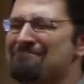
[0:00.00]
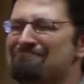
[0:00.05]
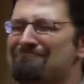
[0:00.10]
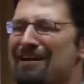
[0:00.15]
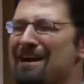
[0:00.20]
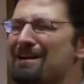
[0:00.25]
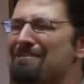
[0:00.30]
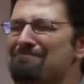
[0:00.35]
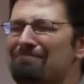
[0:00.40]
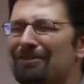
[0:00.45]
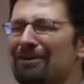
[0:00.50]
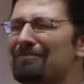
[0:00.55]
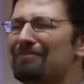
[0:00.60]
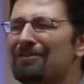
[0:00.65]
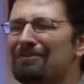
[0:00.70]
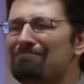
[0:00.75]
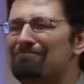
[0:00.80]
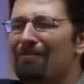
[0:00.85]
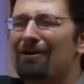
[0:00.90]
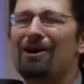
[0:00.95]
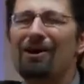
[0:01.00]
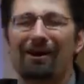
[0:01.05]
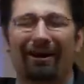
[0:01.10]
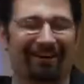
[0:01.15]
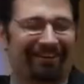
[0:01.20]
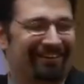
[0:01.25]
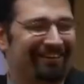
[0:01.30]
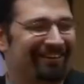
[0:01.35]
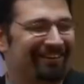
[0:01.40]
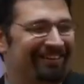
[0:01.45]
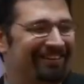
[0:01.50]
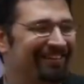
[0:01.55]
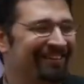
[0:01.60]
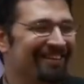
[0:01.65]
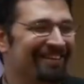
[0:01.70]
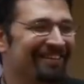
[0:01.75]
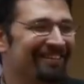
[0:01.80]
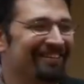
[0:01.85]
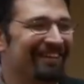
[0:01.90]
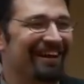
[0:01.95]
but I don't believe your book.
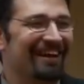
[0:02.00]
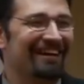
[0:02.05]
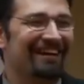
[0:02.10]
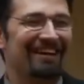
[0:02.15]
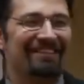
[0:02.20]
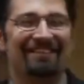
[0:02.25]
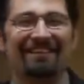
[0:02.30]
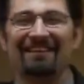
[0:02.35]
I